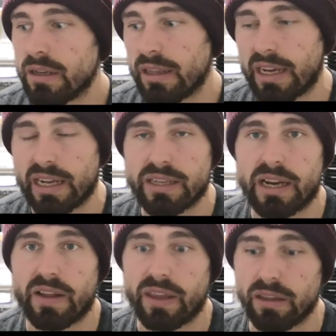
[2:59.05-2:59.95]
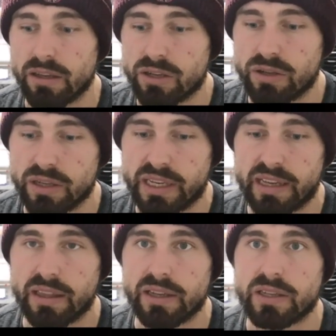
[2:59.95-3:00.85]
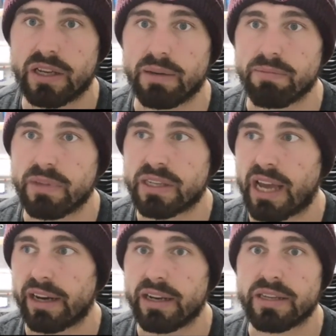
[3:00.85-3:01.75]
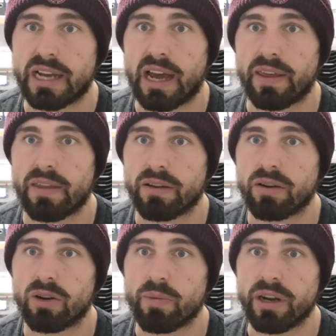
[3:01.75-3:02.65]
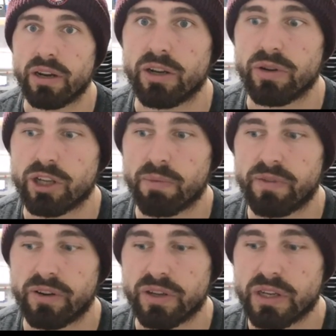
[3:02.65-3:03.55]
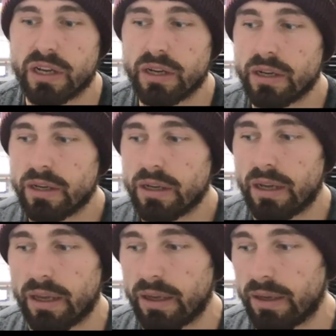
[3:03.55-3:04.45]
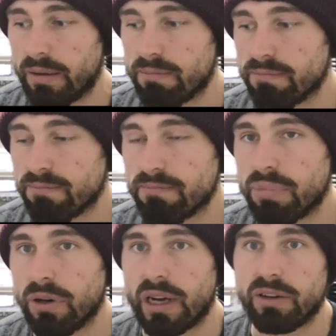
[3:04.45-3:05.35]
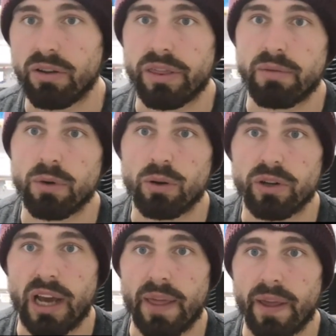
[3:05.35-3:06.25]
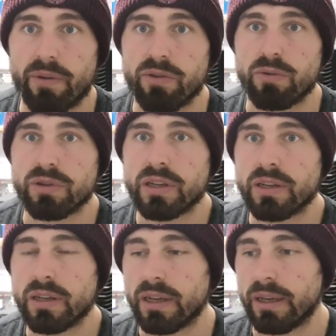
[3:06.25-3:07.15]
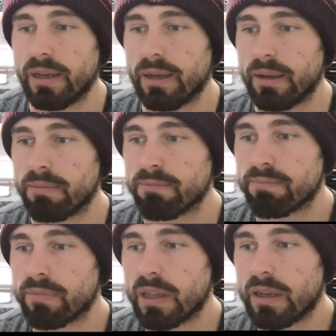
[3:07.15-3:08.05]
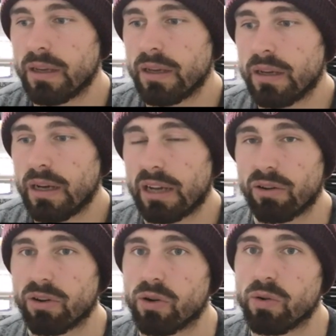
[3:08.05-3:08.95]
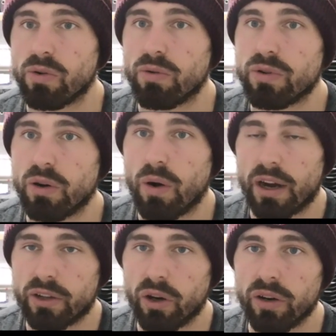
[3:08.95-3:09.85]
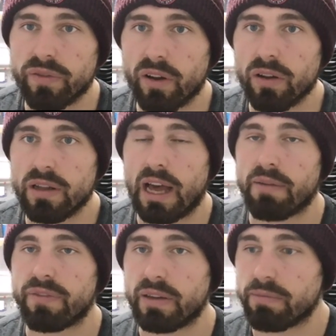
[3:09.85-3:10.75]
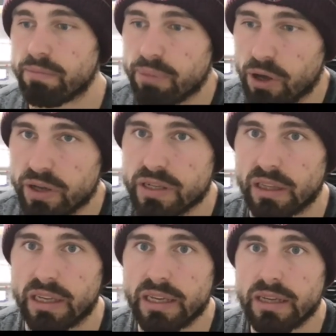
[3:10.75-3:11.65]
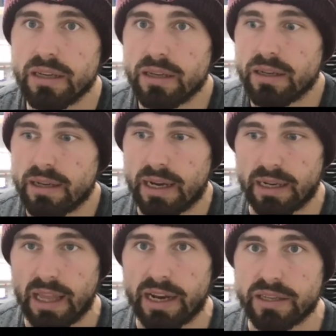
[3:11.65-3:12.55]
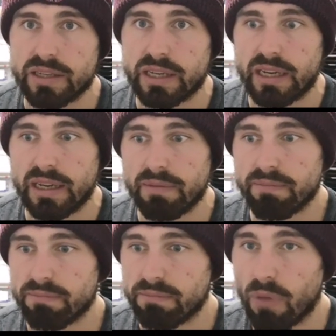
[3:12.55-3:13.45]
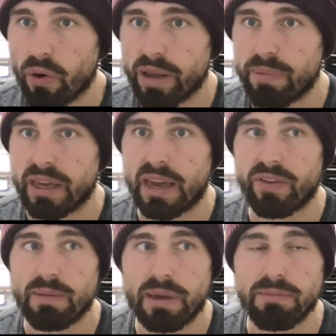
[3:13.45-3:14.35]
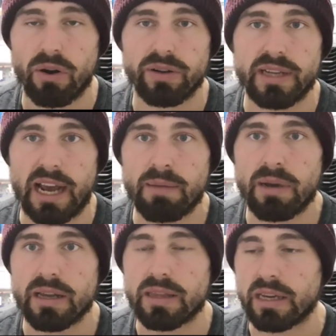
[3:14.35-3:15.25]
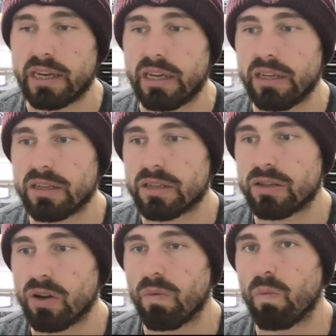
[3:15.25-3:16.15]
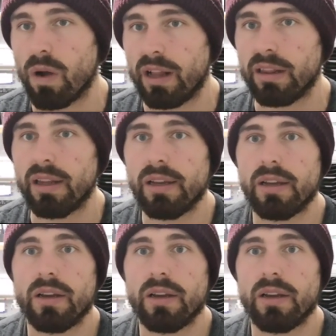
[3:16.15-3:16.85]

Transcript: Like I said, I feel there's candidates out there that could come do a job for us. But I don't think we'll go down that route. I don't know who I'd go for. I think, personally, I'd like to see Murray being given a bit more time. I think he's done well